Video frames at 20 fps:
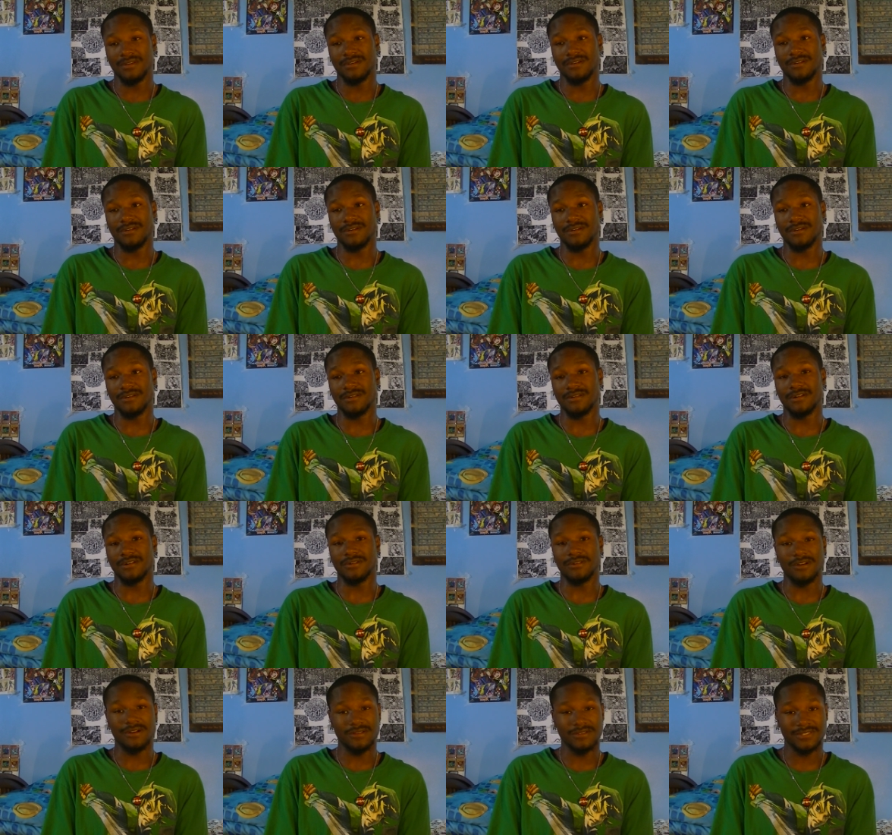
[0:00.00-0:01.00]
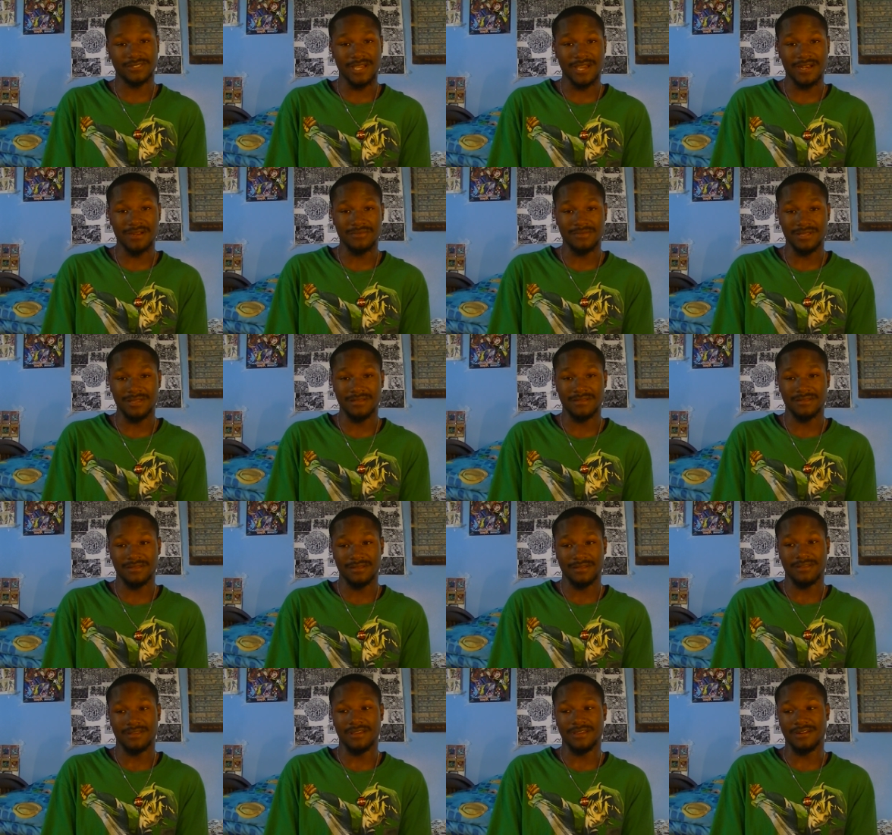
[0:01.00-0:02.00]
uh, alongside of me,
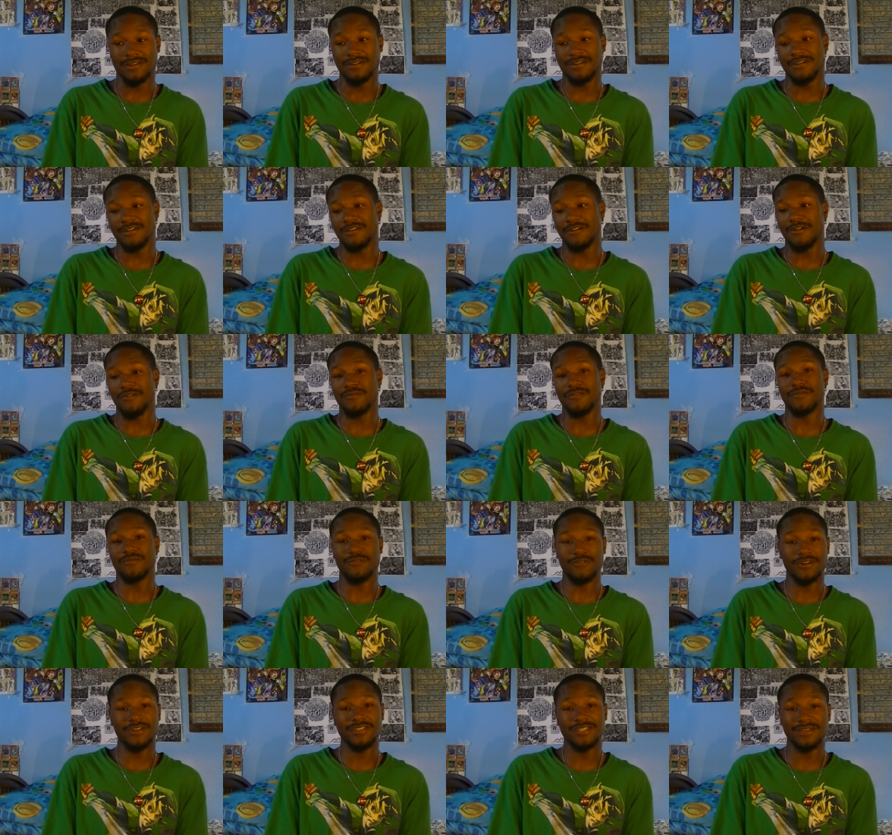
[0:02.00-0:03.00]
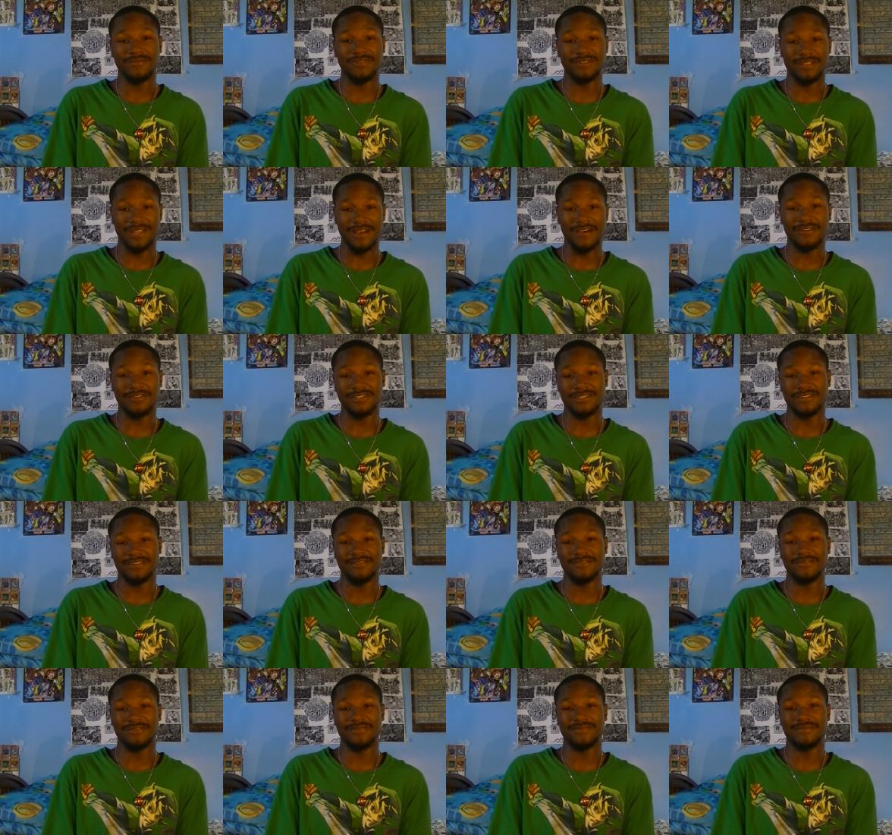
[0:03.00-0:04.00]
and uh, over forty-seven thousand
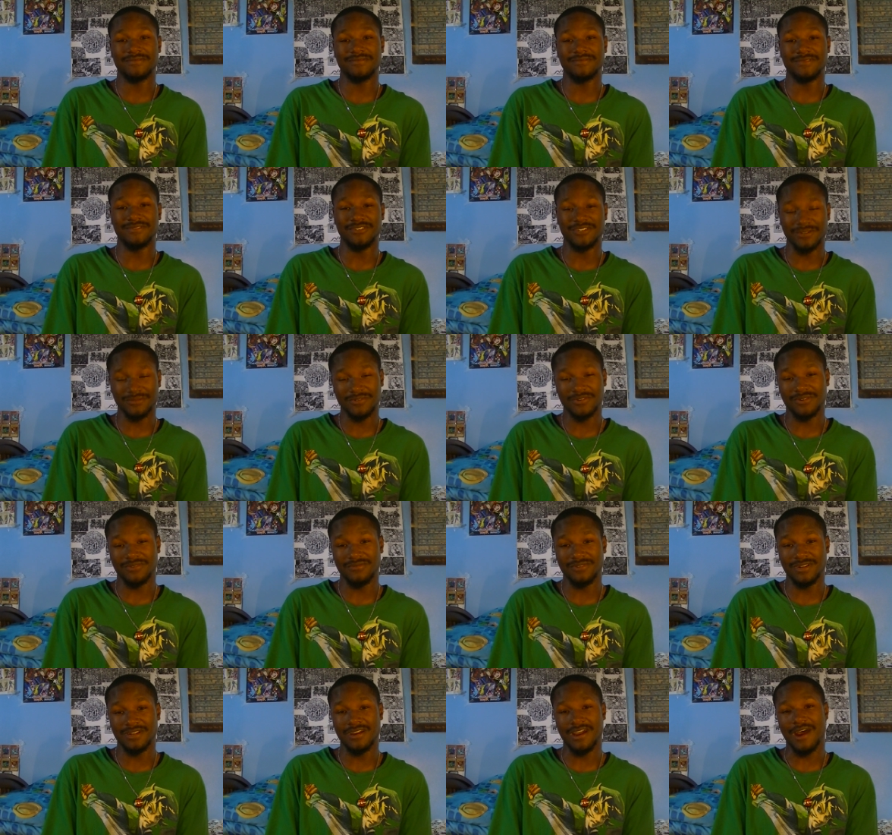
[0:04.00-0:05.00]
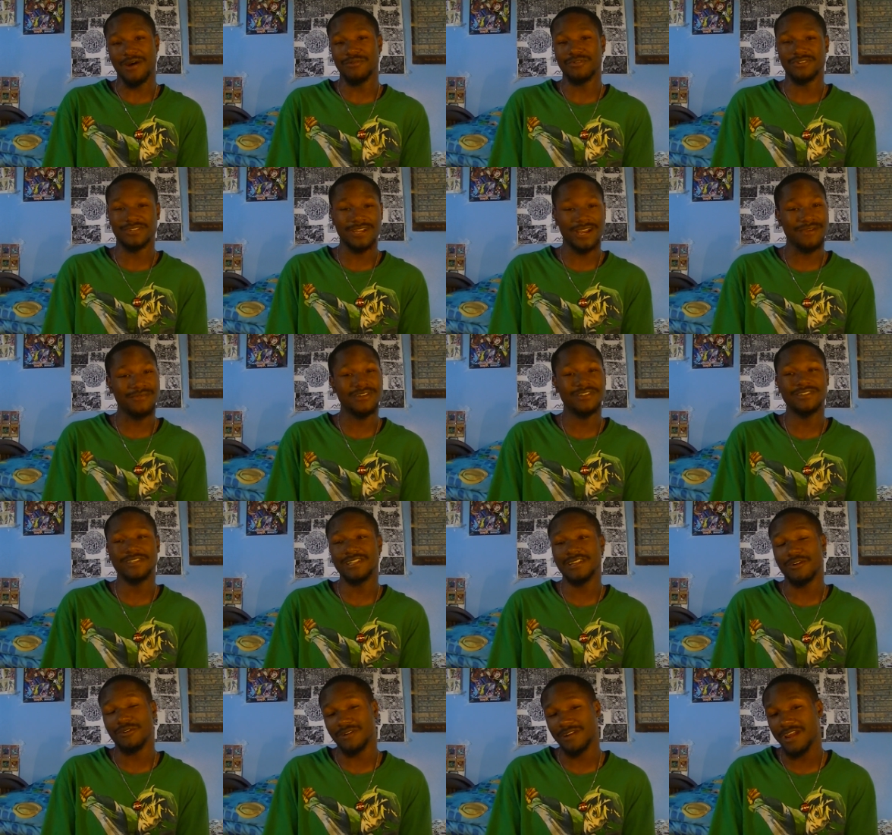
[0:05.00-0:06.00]
jumped on the video. I was
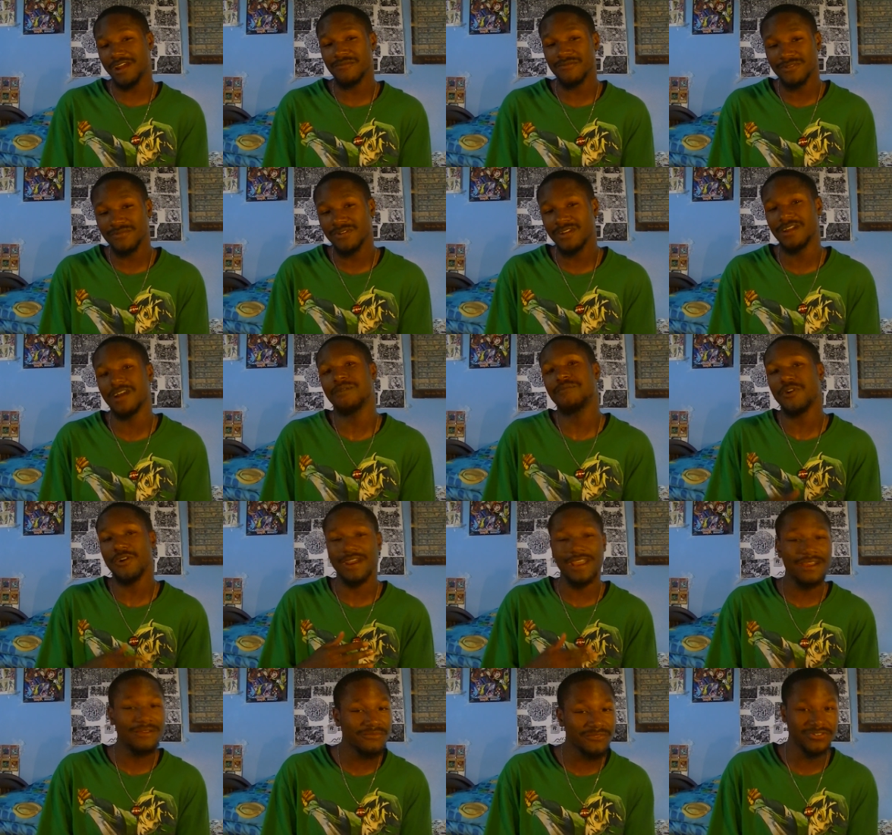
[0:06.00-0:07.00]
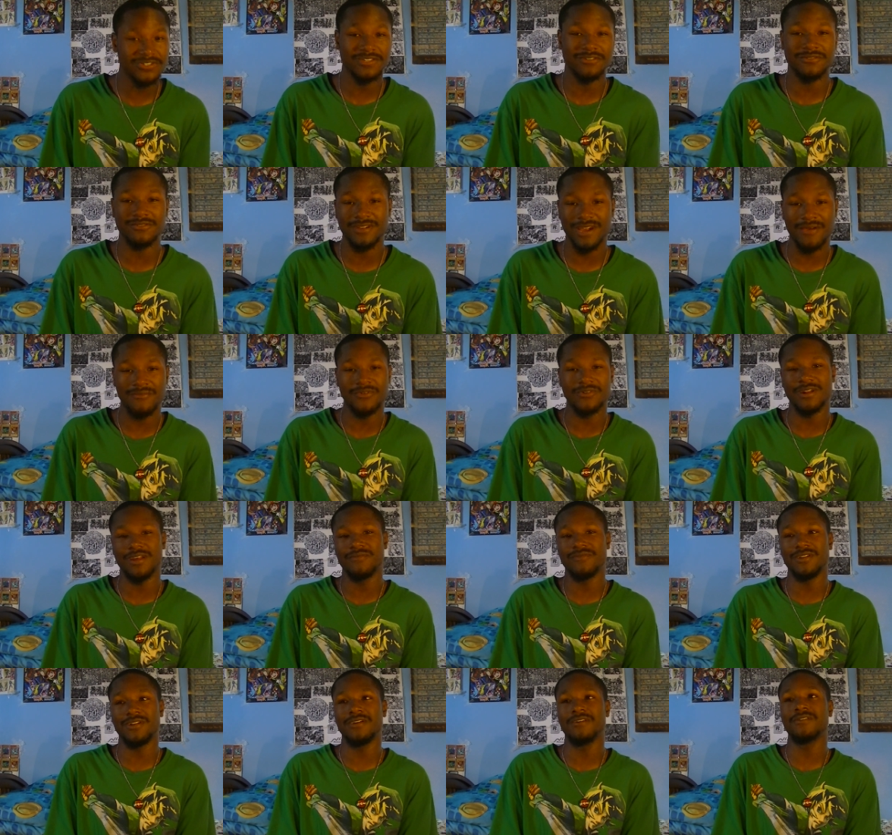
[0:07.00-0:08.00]
commenting on every video. I'm on every single comment on that
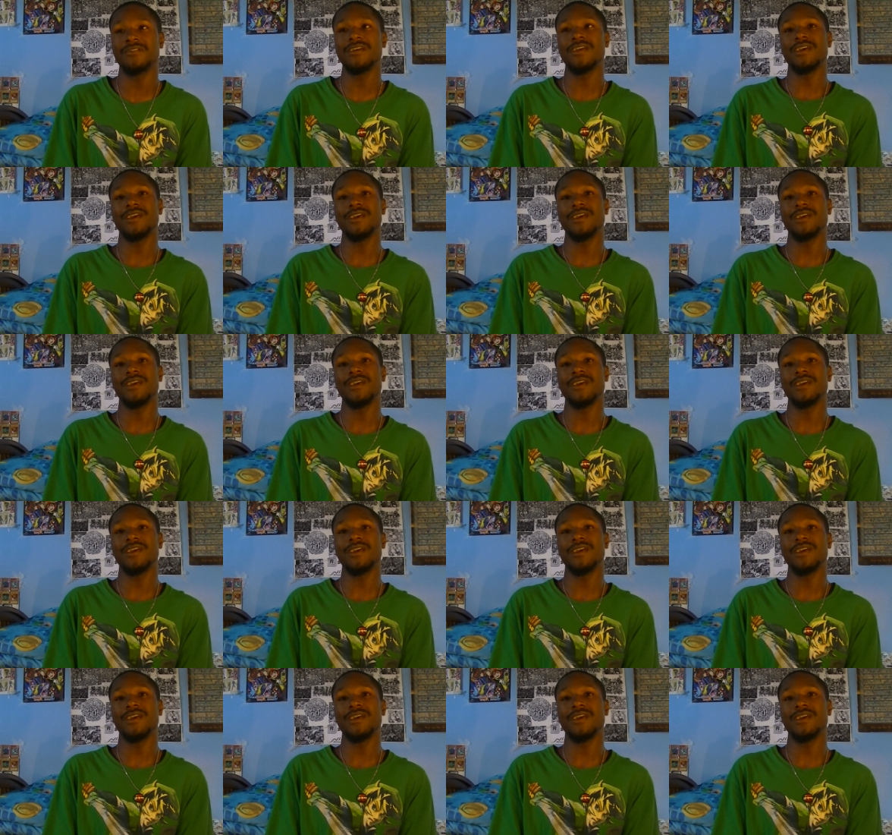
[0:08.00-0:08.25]
video.